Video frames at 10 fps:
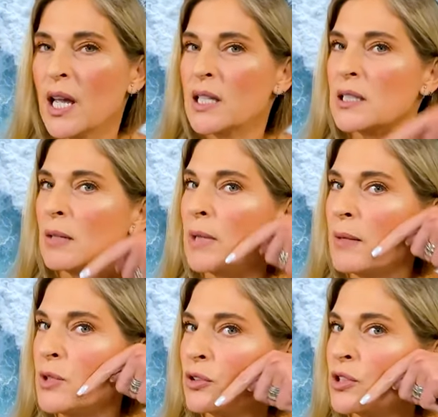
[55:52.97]

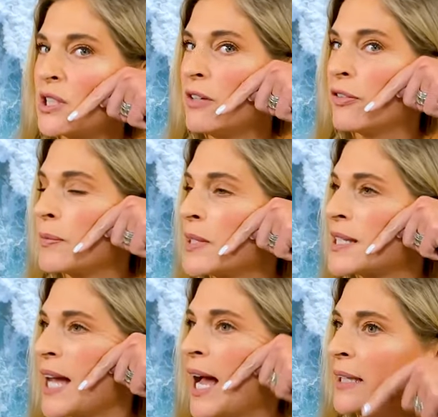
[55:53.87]
sometimes you'll see from the
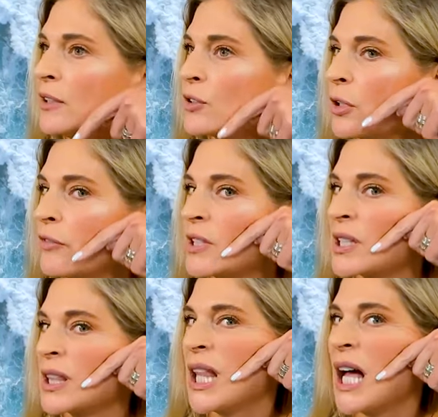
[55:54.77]
side there's sort of
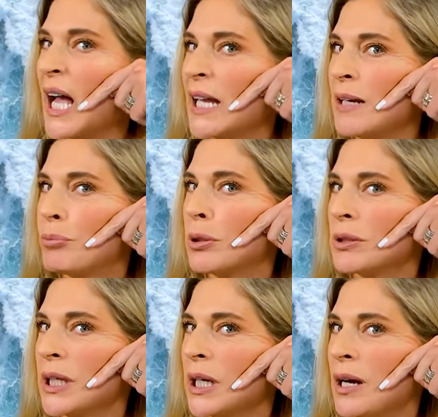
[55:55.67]
this line
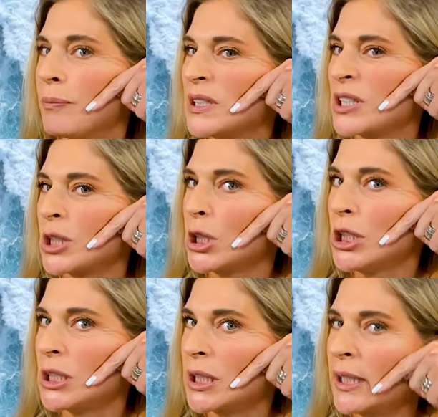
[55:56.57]
pulling up. It's a
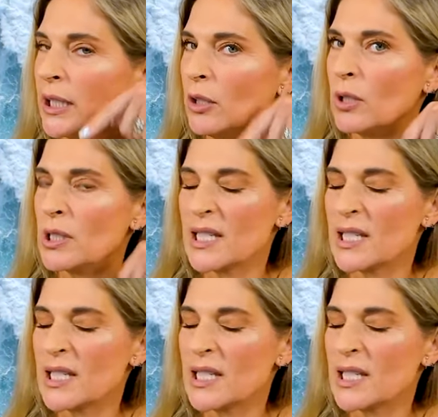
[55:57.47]
look that you can